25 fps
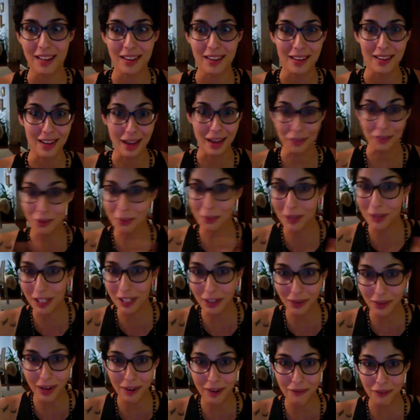never
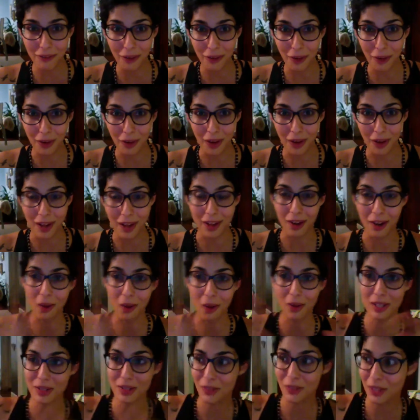being grateful and
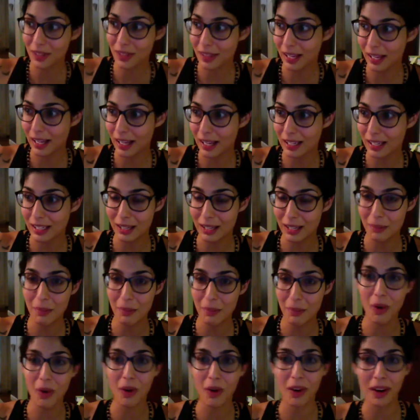always feeling like I need
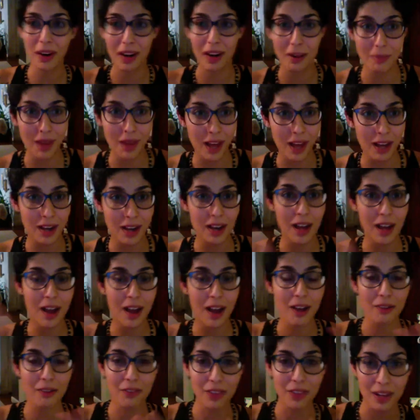more and I'm not
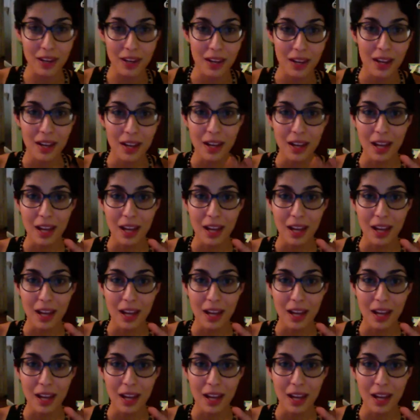enough and,